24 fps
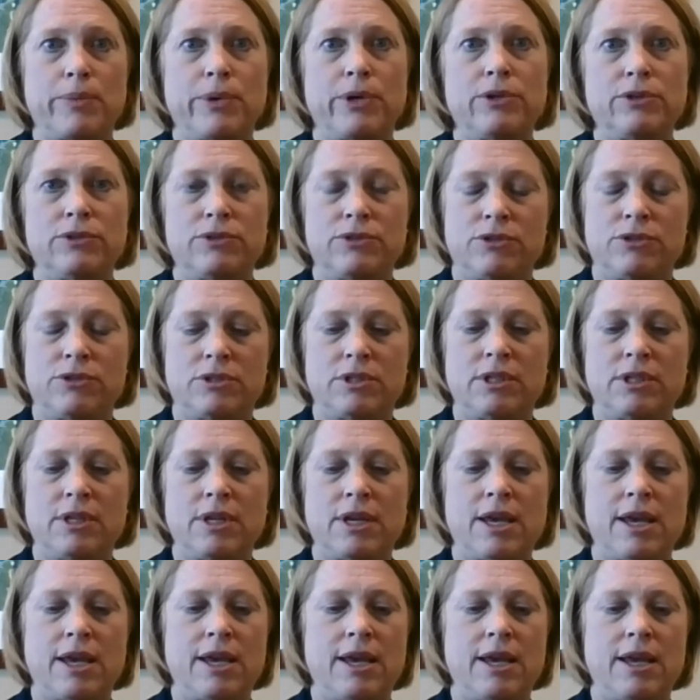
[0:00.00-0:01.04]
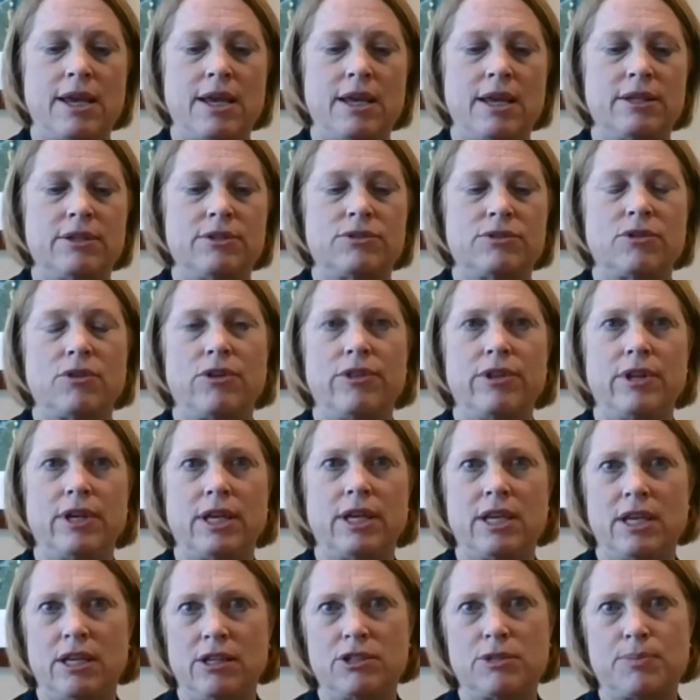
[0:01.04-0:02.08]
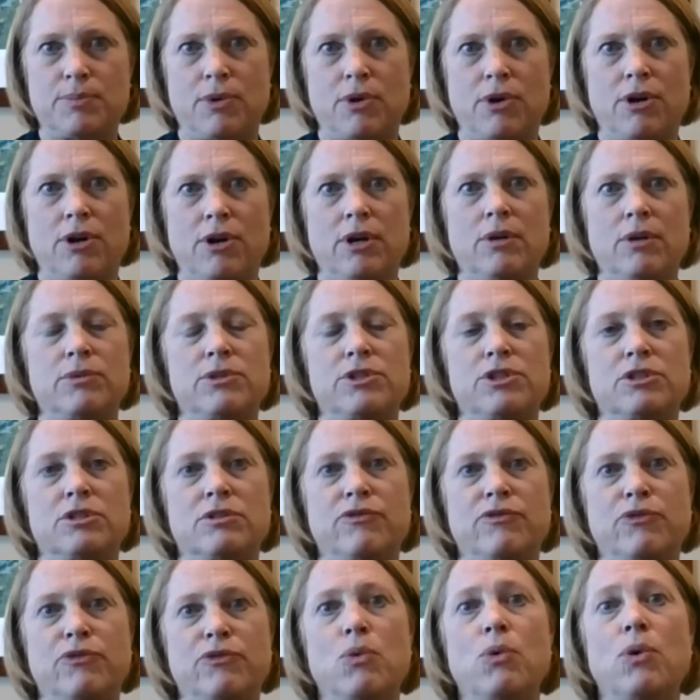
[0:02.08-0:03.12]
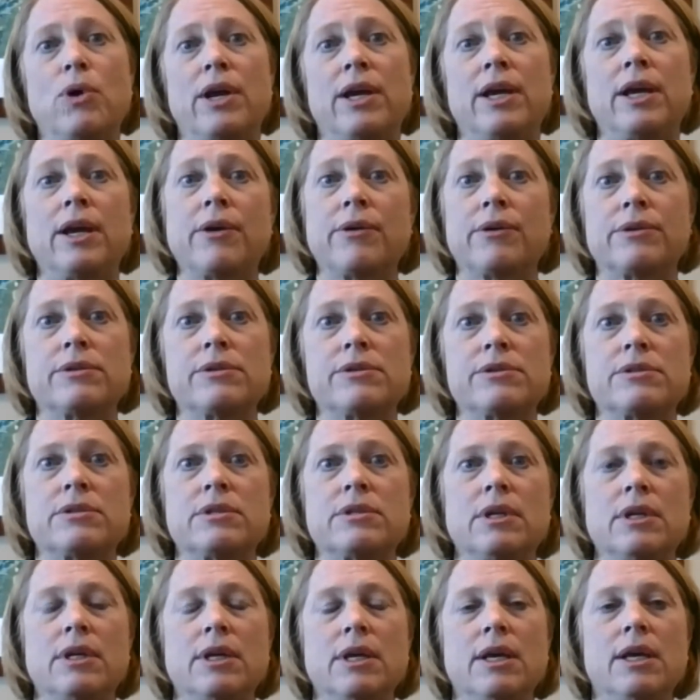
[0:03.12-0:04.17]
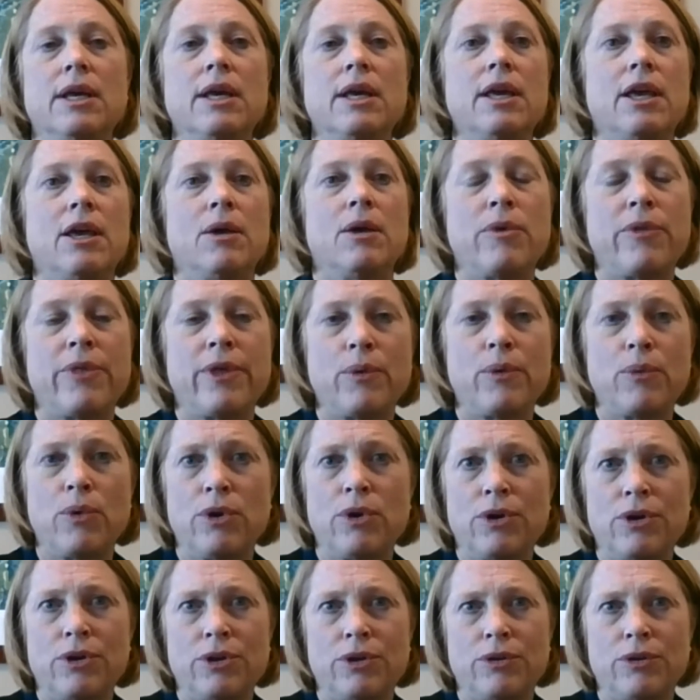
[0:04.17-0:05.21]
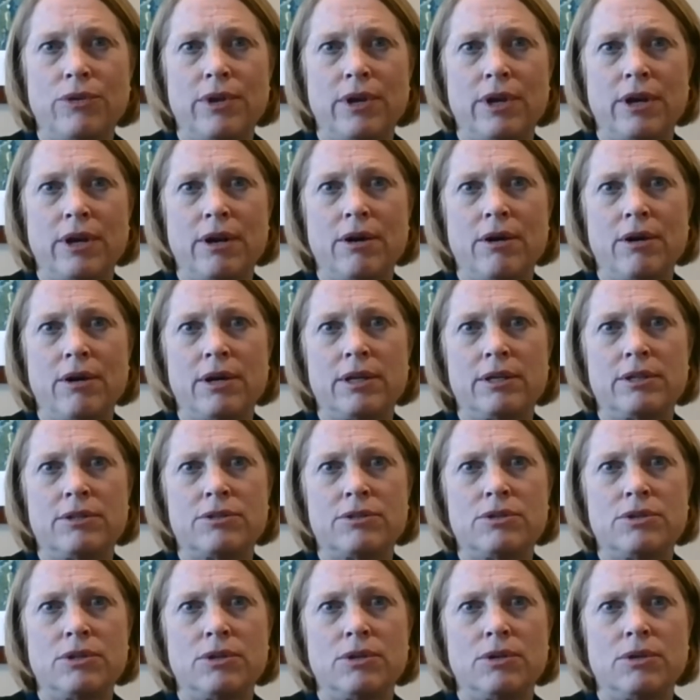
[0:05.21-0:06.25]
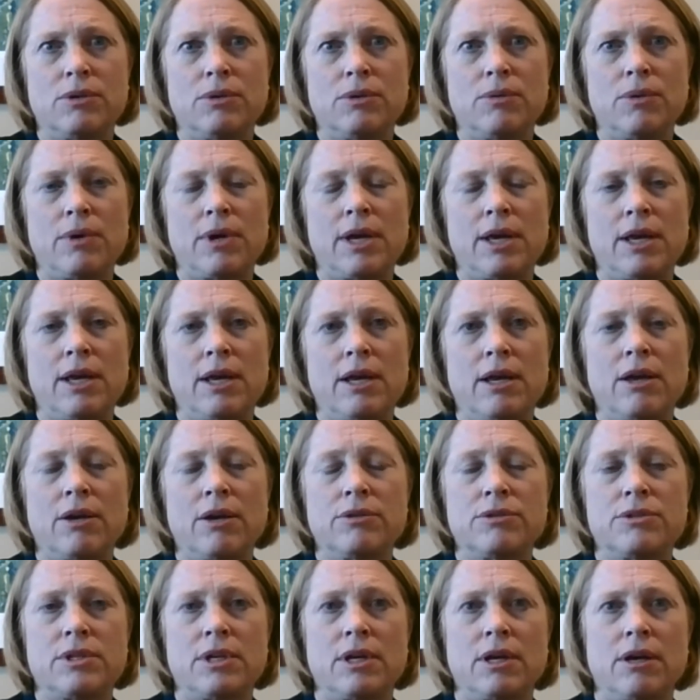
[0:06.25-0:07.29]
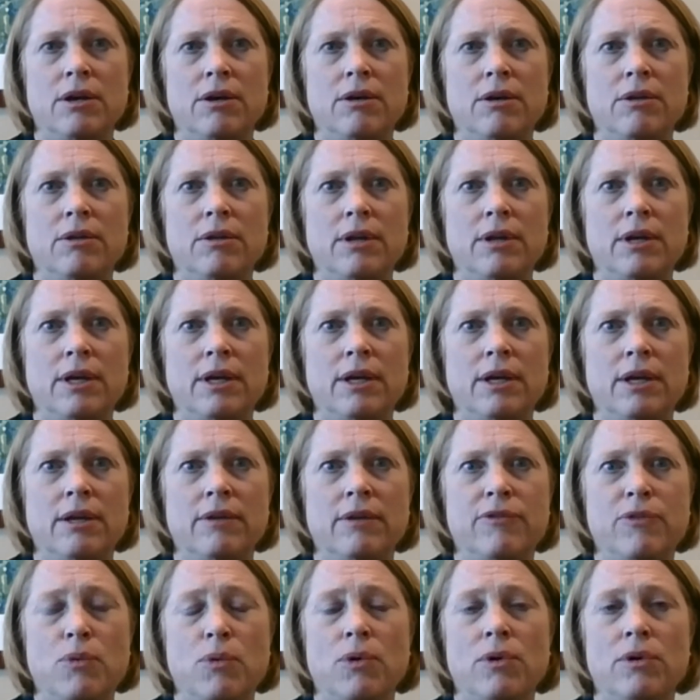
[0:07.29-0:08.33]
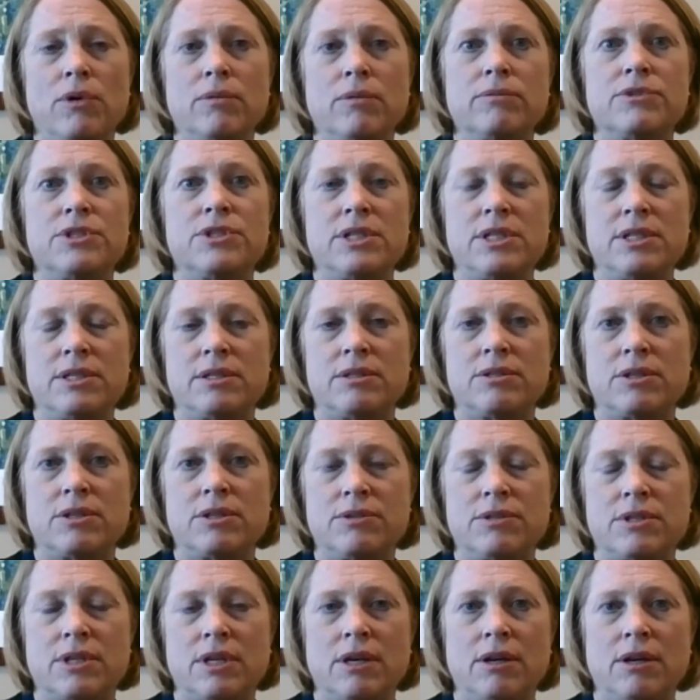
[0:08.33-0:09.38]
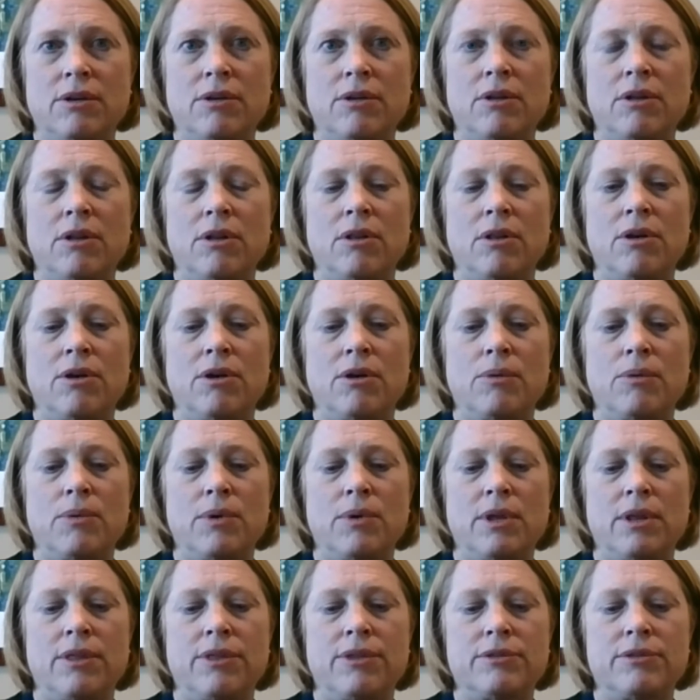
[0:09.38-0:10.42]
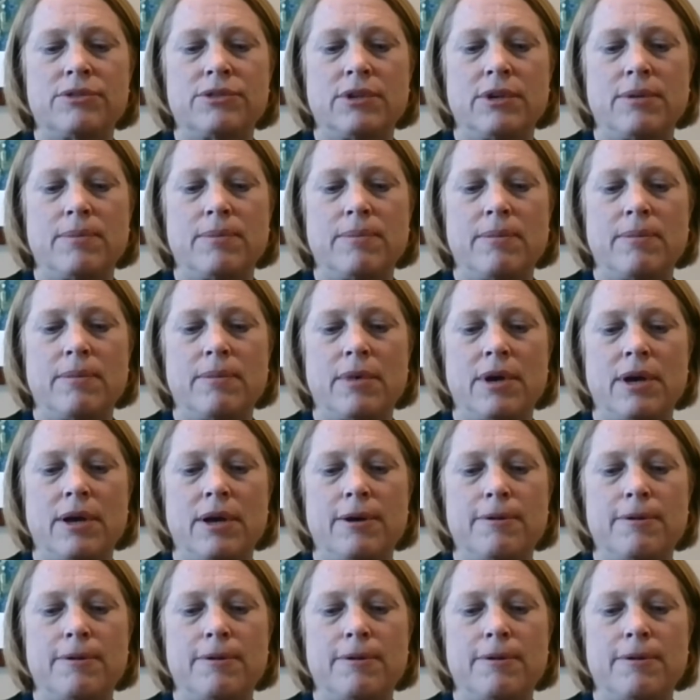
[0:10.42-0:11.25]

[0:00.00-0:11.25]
proposed today is on the kids park, which is 4 acres. And what they want to do there is do a hotel, a 4 Seasons hotel, along with some,